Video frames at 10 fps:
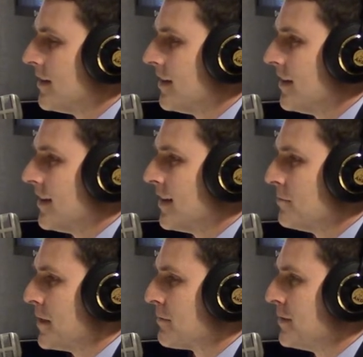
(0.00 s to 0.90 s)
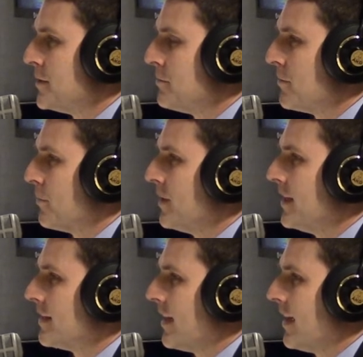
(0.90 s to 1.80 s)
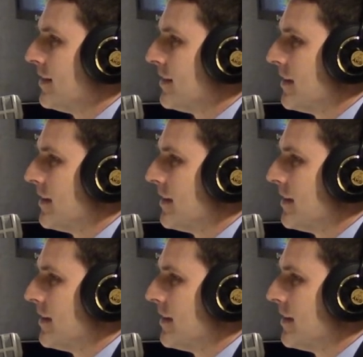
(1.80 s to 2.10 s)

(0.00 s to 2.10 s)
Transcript: Uh, I'm definitely chipping away at that.